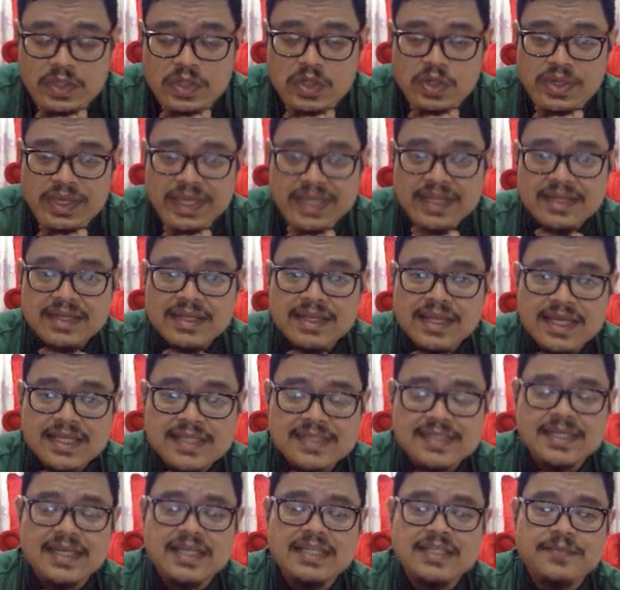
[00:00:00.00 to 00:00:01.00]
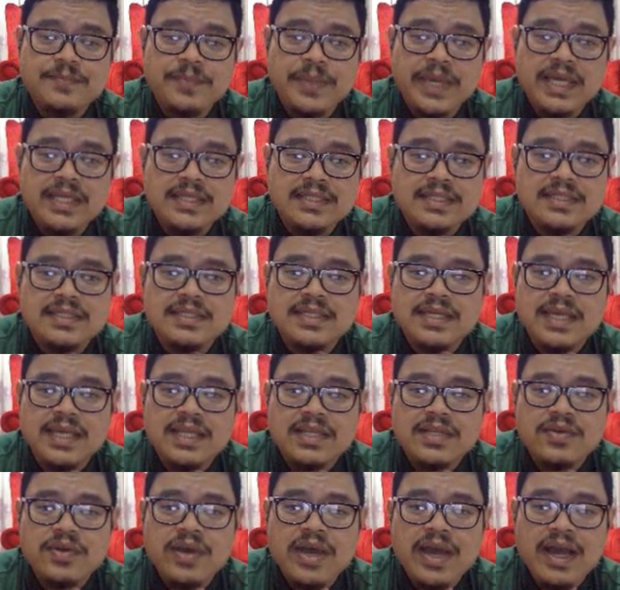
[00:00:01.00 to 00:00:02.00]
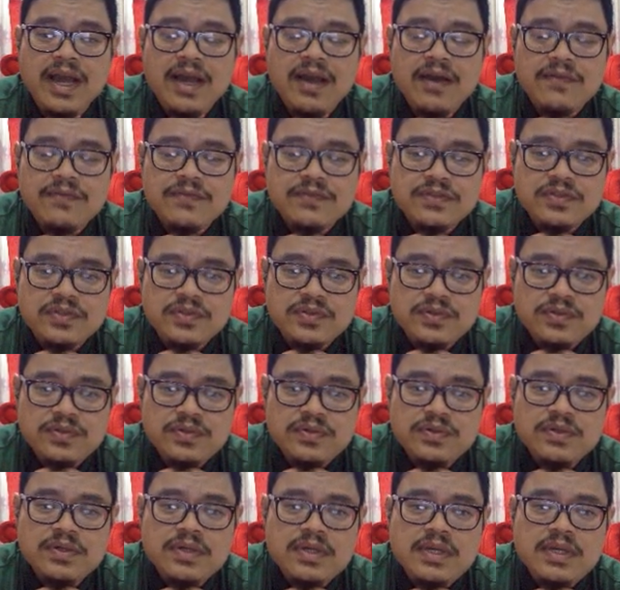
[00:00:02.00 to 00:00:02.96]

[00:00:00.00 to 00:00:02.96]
Okay, the next aspect that you have to